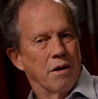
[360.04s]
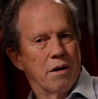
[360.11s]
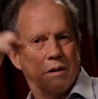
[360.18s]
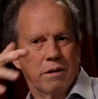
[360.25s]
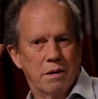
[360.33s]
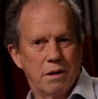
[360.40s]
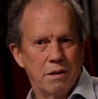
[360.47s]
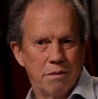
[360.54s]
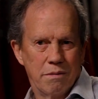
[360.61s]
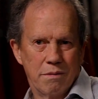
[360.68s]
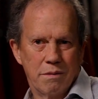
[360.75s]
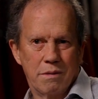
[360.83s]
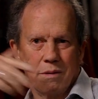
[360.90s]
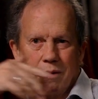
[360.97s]
know, you got a,
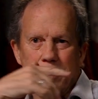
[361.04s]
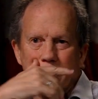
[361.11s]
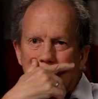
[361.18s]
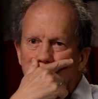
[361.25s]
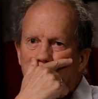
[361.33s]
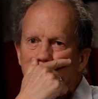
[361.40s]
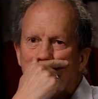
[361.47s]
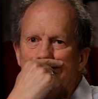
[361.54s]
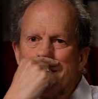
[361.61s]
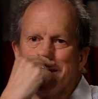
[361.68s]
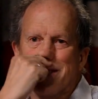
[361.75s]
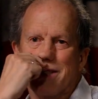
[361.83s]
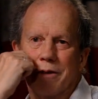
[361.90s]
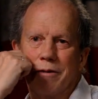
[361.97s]
a,
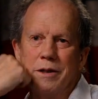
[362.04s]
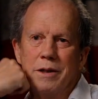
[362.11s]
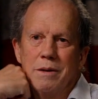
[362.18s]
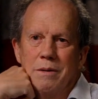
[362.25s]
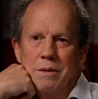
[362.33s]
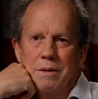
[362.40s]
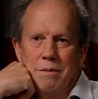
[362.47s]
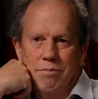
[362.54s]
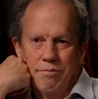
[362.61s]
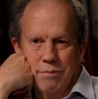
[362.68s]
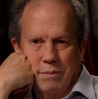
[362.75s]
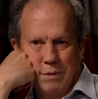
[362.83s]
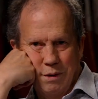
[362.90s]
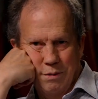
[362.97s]
bachelor's degree in
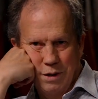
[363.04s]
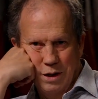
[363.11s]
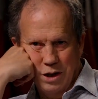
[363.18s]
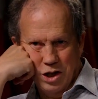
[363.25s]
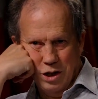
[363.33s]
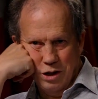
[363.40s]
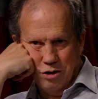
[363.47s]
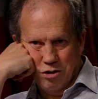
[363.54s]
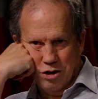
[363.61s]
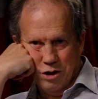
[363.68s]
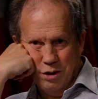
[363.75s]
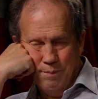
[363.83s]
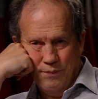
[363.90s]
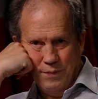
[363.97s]
English
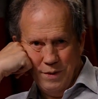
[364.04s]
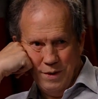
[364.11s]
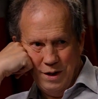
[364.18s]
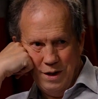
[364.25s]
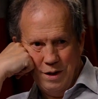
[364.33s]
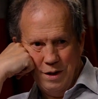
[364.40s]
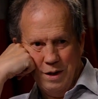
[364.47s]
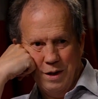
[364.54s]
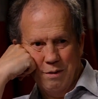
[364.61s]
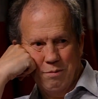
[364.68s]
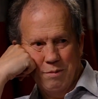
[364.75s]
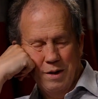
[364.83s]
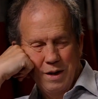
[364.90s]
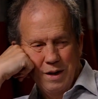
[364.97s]
literature. He and
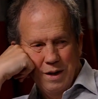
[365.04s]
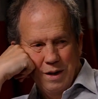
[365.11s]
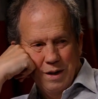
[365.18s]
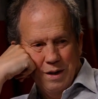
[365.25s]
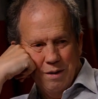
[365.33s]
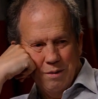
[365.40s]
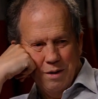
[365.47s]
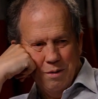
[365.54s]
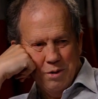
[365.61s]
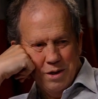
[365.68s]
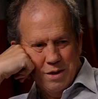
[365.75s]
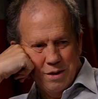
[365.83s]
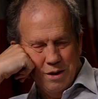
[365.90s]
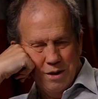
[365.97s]
I, I, I
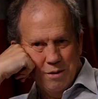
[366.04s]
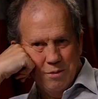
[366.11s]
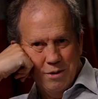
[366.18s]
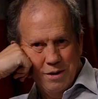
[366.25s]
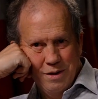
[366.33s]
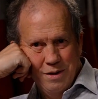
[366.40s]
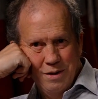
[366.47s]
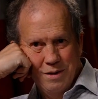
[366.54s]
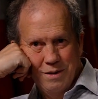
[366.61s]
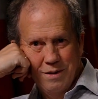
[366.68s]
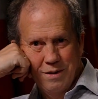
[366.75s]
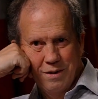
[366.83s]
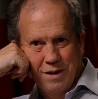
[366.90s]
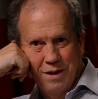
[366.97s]
went to Hollywood,
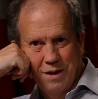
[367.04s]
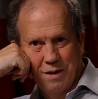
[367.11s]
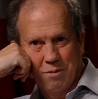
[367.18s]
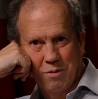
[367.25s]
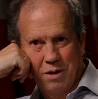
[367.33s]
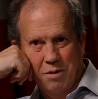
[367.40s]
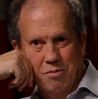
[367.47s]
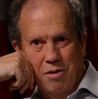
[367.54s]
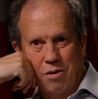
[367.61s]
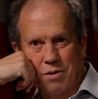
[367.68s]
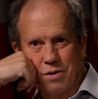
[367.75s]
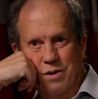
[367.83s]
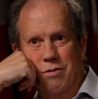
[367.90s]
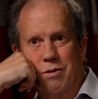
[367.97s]
and we
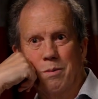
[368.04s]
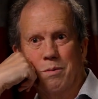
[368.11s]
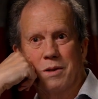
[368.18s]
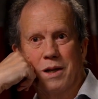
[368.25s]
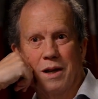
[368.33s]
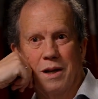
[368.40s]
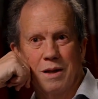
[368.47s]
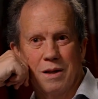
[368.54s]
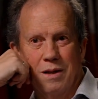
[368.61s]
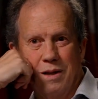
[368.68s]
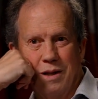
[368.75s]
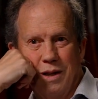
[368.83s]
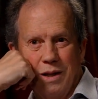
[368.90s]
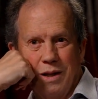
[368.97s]
wrote a script together,